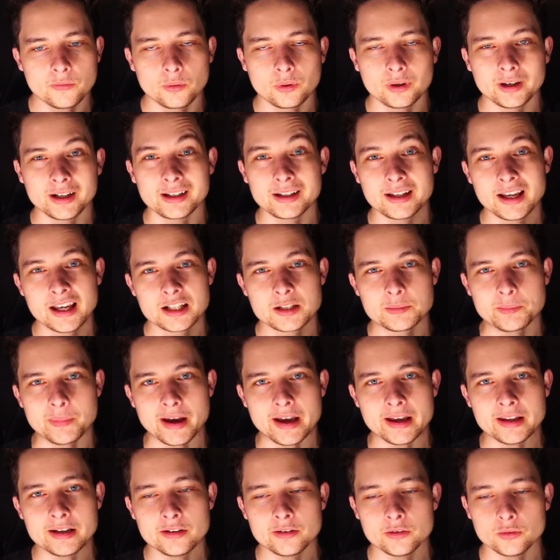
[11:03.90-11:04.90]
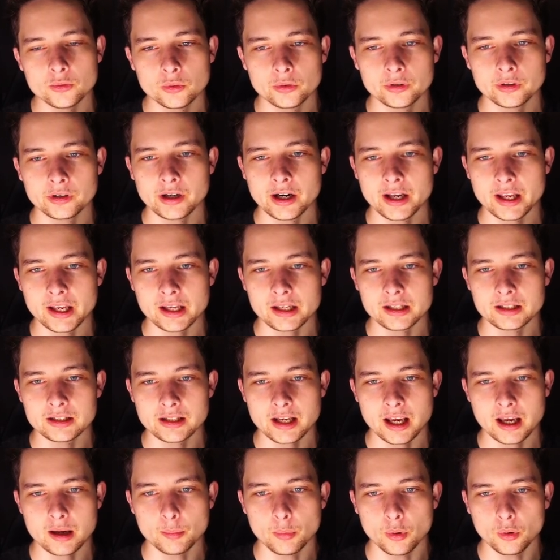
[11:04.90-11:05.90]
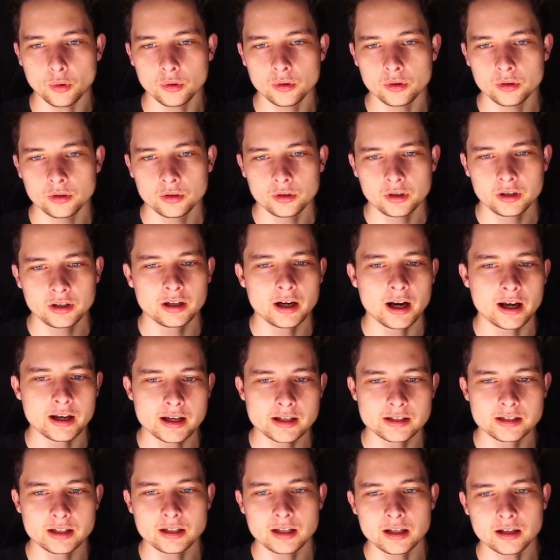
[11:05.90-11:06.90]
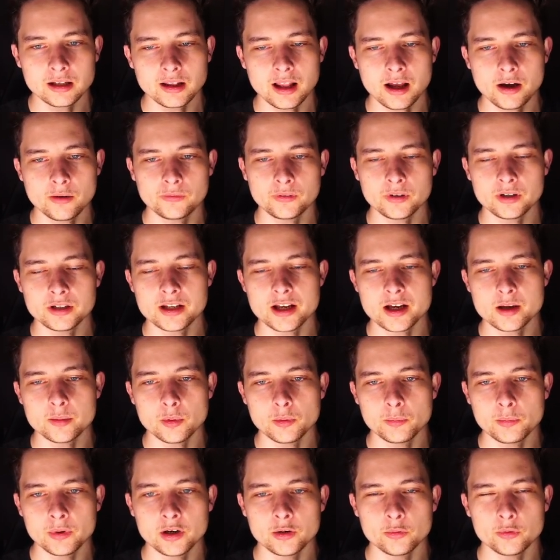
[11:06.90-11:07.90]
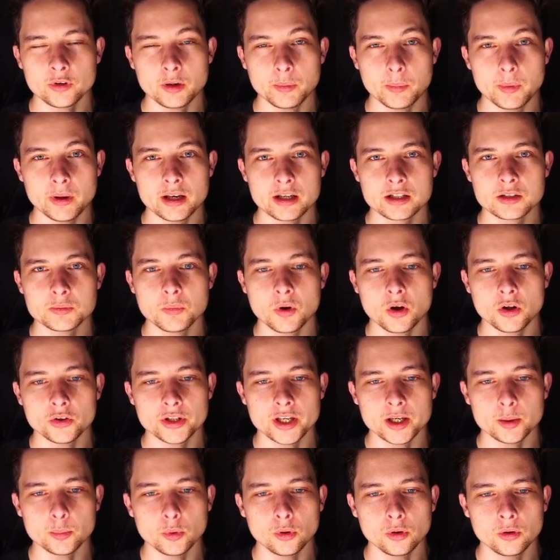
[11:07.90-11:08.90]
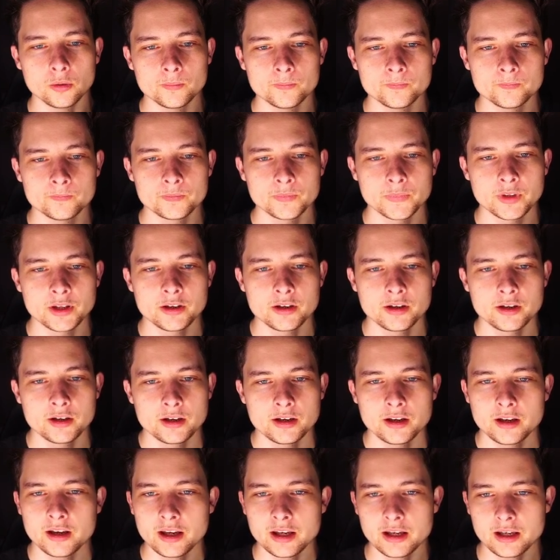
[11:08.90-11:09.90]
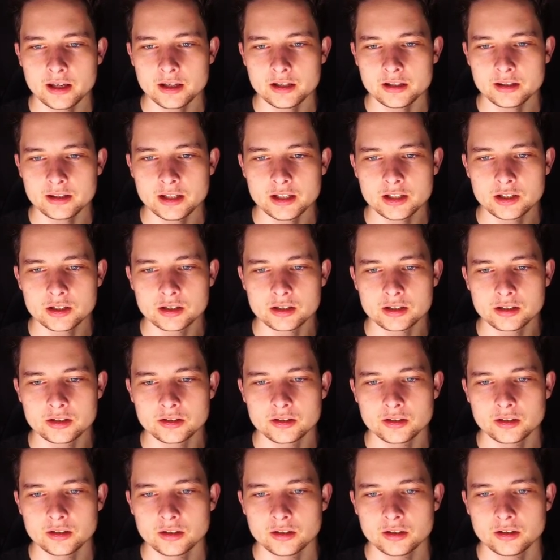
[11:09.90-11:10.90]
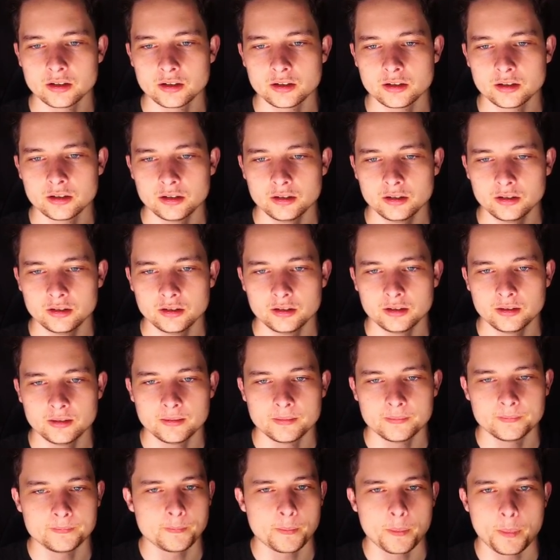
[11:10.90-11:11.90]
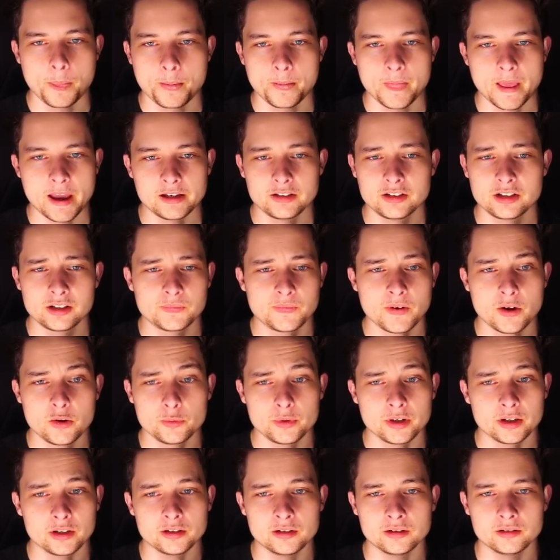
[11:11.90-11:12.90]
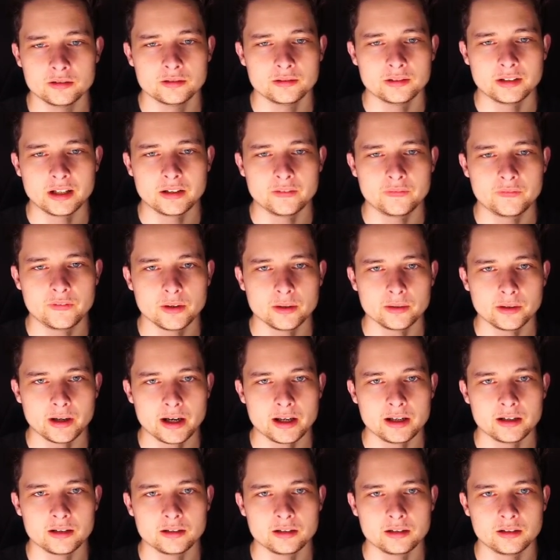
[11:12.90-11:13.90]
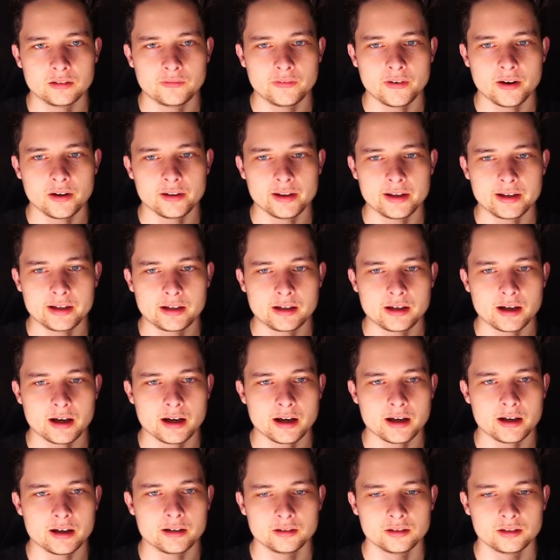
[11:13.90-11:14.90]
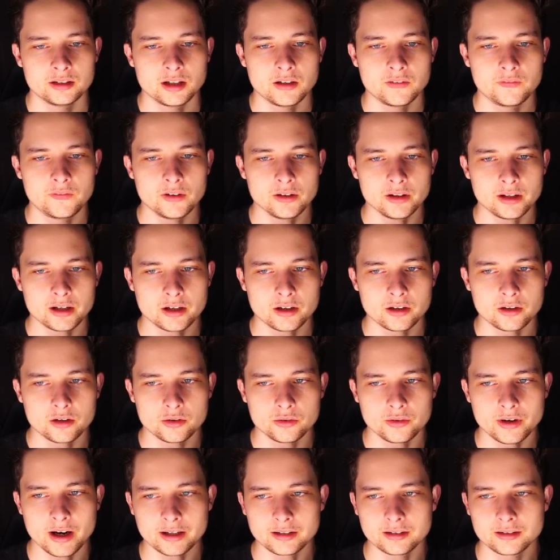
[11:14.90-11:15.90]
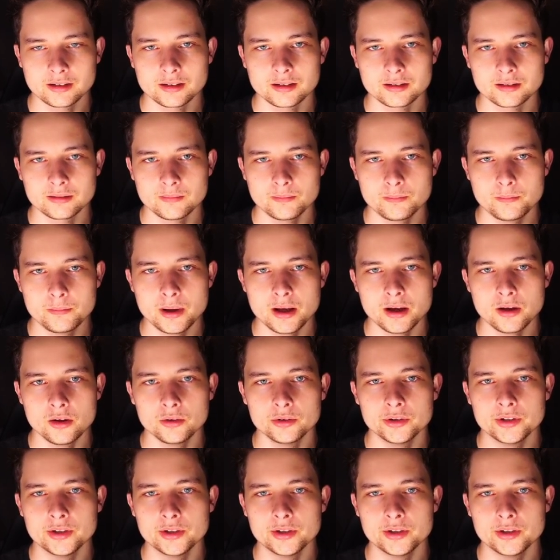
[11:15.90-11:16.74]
a guest bed or a table, or I guess it did allow for a table, but it would have been a small table. And this, it just felt weird. Didn't feel right. It felt like, didn't feel like a correct build.